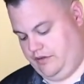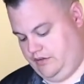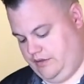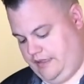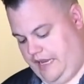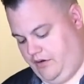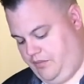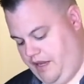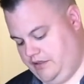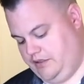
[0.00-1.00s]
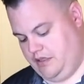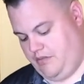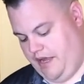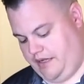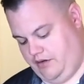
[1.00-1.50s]
standard pages in the
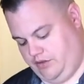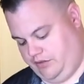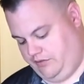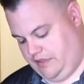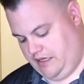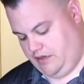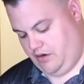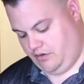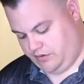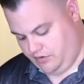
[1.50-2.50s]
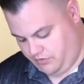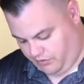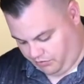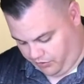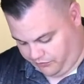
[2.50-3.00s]
back here just for taking notes. Ooh,
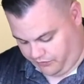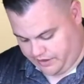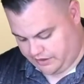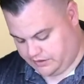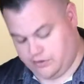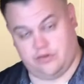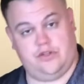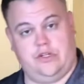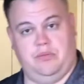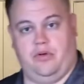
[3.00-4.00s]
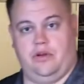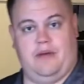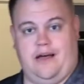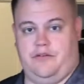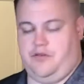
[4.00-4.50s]
they're perforated too, so you can pull them
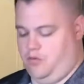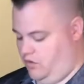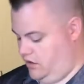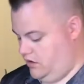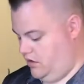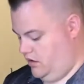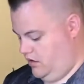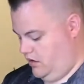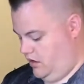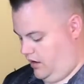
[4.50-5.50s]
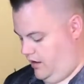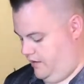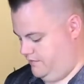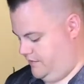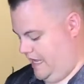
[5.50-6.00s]
out if you want.
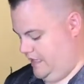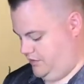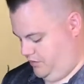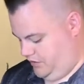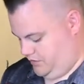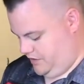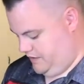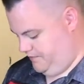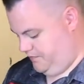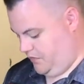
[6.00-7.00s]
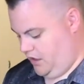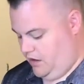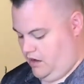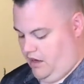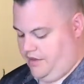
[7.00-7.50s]
That's pretty sweet.
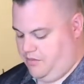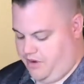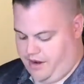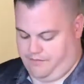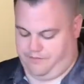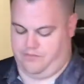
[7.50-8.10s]
And then bam,